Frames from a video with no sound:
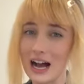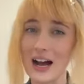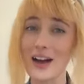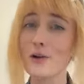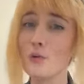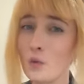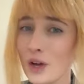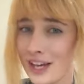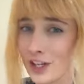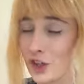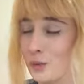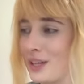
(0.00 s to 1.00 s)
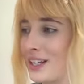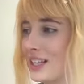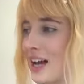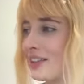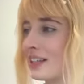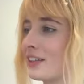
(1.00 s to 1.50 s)
I wish because
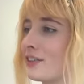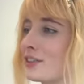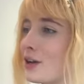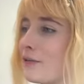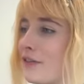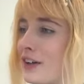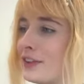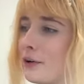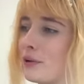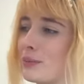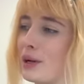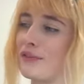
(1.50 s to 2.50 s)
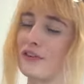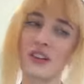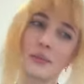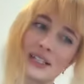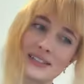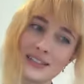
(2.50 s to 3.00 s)
I think they're so fun. They're one of my
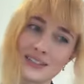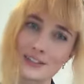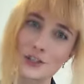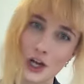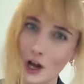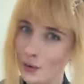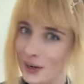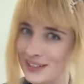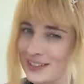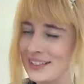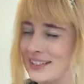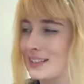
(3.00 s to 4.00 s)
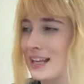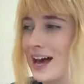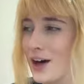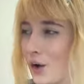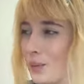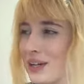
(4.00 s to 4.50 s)
favorite pieces to show and
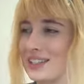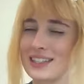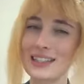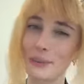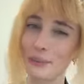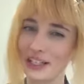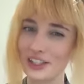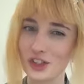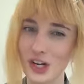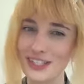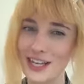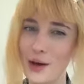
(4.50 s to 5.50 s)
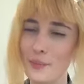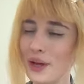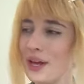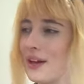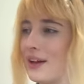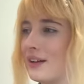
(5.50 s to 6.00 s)
sell because it's like playing dress
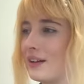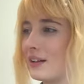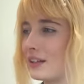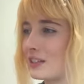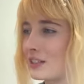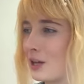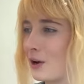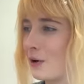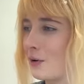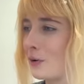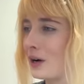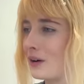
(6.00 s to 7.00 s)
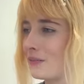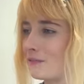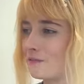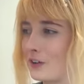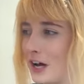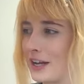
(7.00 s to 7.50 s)
up. So
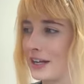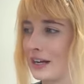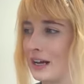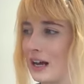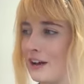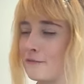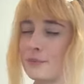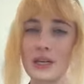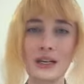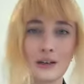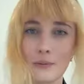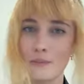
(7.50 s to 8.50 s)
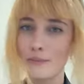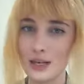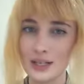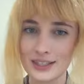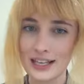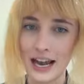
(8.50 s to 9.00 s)
fun. I've been
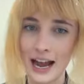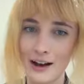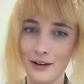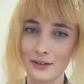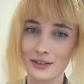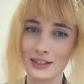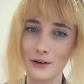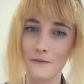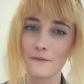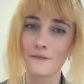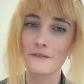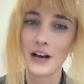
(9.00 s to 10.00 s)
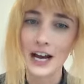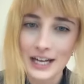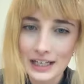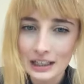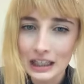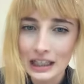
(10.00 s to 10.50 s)
missing out. So
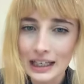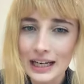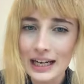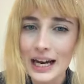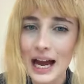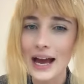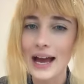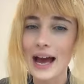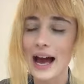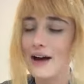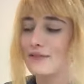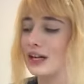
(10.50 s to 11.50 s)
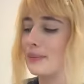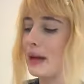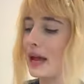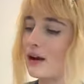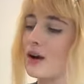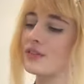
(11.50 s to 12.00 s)
finally I have a
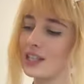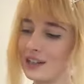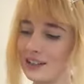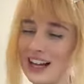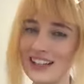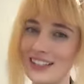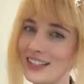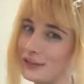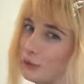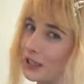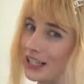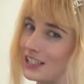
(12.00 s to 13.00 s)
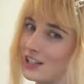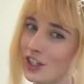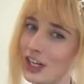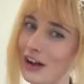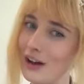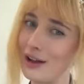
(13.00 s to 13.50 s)
pair of sunglasses. We'll get to
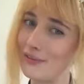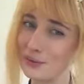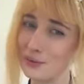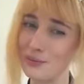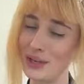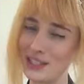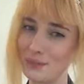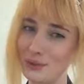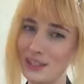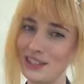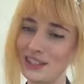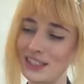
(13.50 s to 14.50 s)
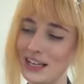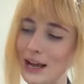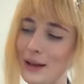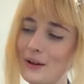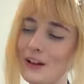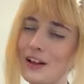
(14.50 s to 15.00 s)
Chanel. I have some amazing pieces
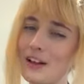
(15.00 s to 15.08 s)
today.